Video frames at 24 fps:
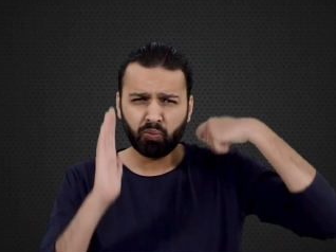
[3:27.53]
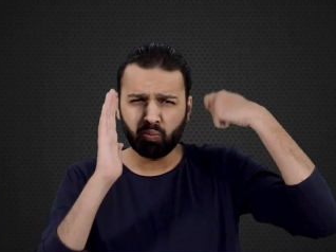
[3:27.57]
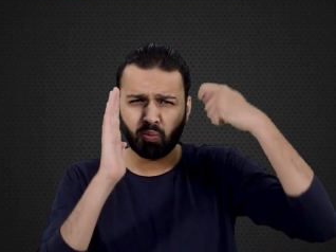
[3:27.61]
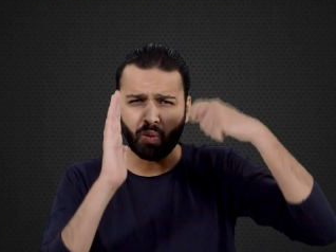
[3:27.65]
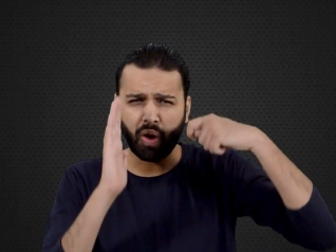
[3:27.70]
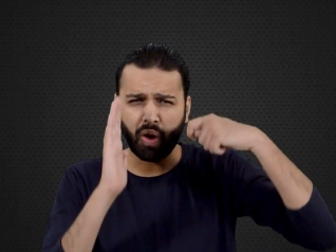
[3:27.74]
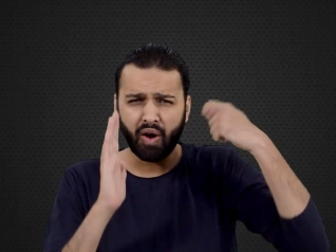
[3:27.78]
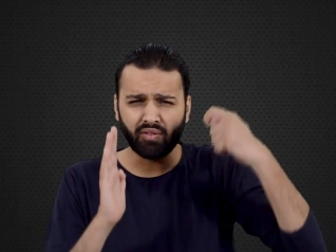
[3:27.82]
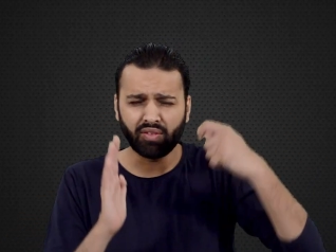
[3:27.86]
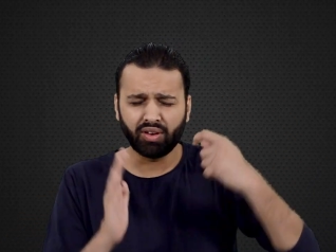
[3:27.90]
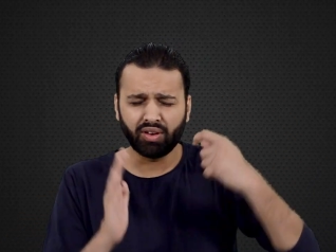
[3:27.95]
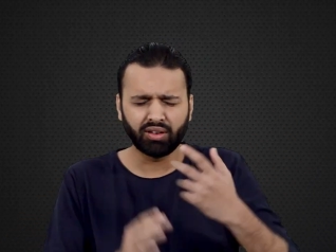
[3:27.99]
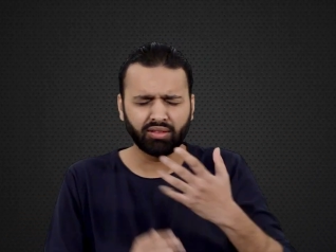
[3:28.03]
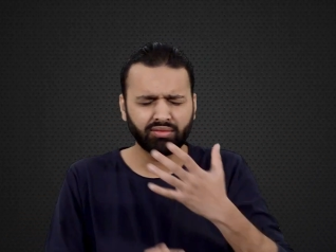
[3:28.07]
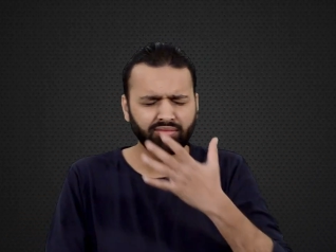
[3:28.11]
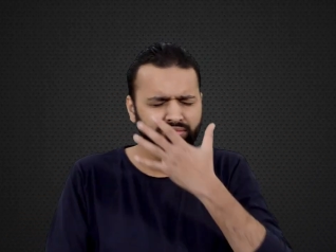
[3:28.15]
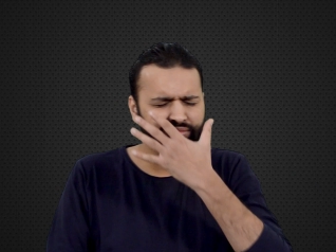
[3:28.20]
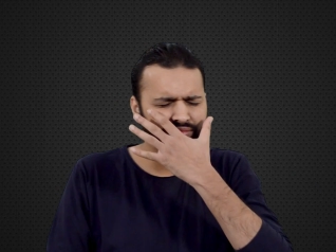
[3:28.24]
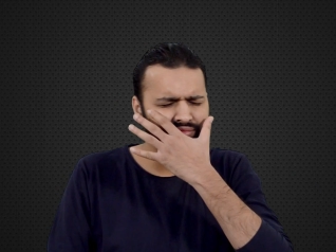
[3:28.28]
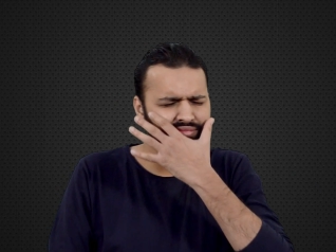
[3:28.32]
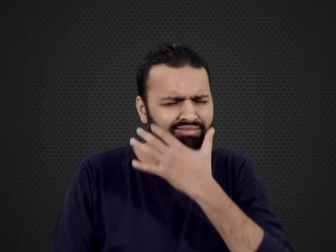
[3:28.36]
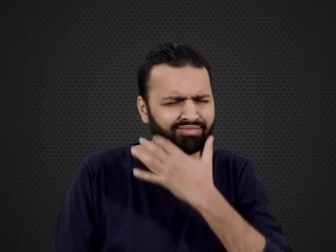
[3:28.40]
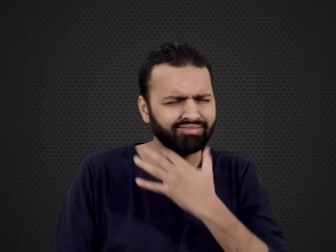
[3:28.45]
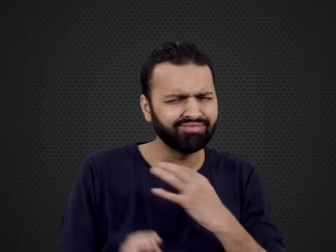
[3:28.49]
Such a
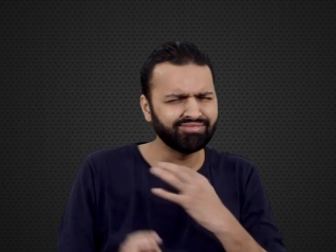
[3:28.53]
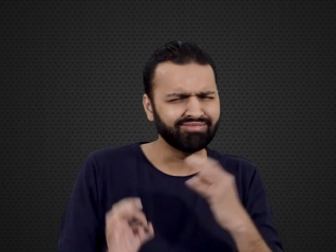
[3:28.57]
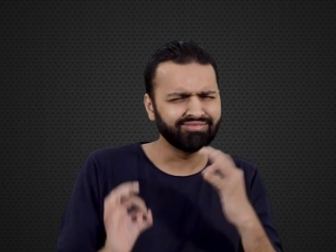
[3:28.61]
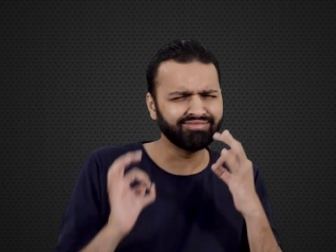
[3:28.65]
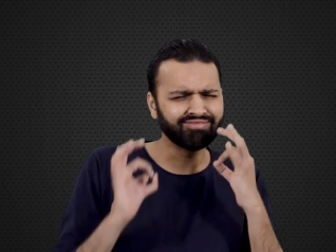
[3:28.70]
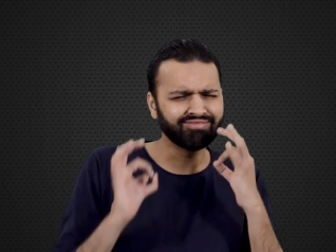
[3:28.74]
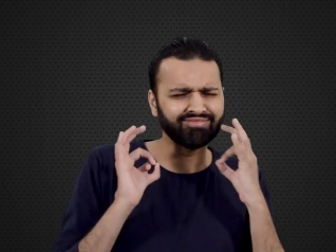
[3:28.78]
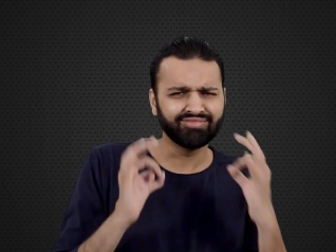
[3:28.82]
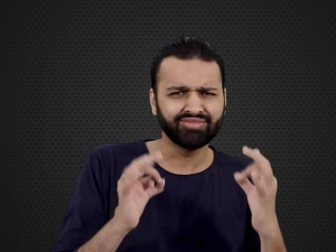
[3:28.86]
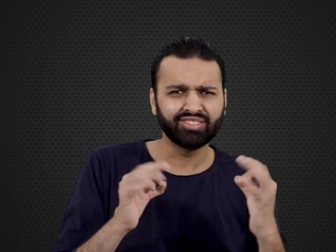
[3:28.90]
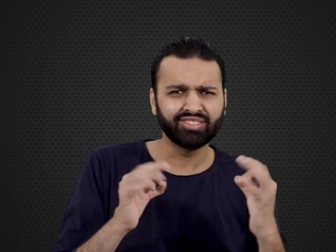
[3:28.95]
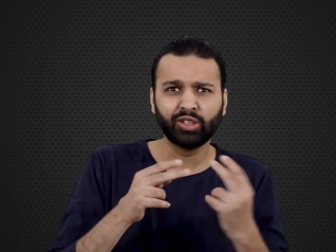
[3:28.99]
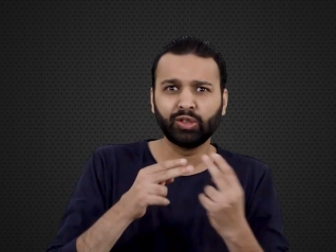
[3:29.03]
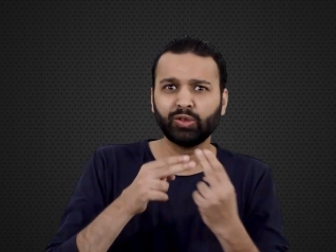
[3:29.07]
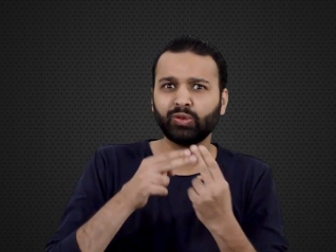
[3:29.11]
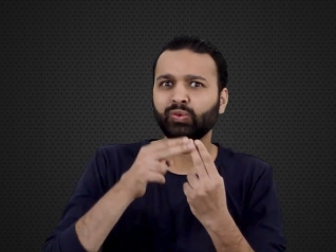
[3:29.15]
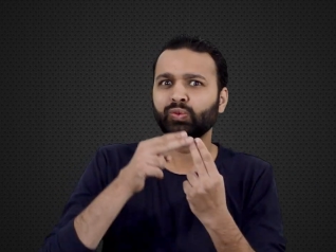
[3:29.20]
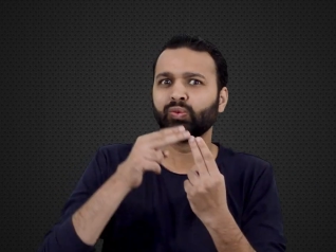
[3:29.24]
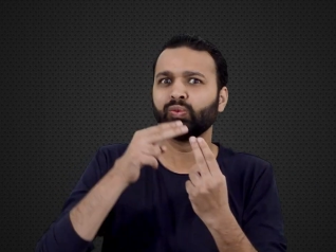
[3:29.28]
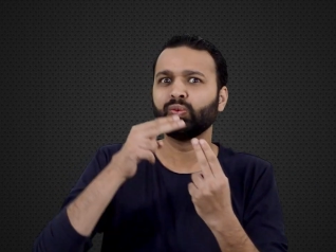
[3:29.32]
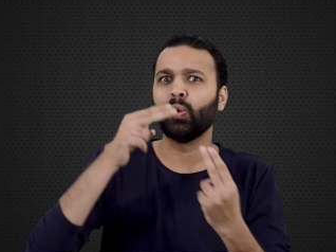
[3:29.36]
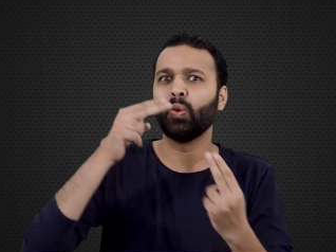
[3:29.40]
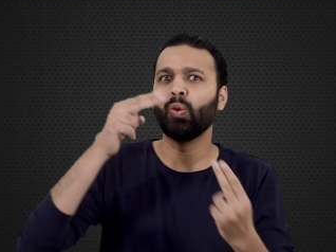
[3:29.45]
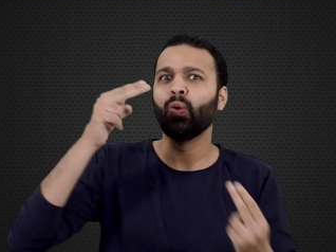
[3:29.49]
wonderful and beautiful
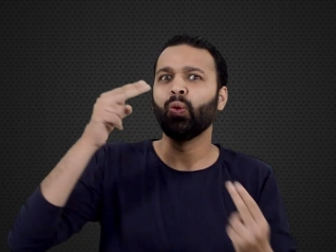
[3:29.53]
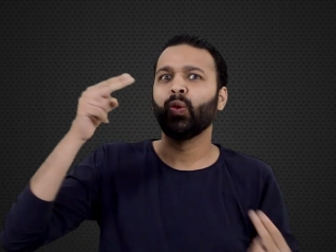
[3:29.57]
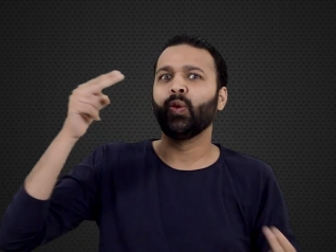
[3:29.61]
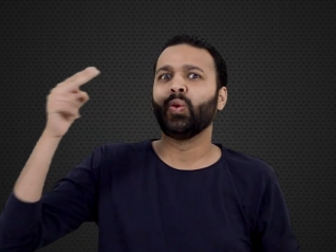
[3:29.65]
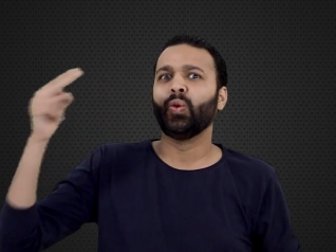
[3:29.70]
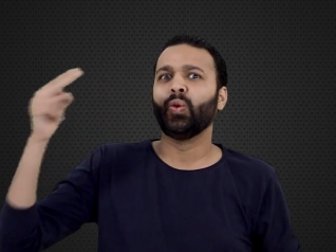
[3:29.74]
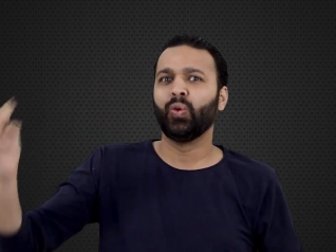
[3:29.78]
video.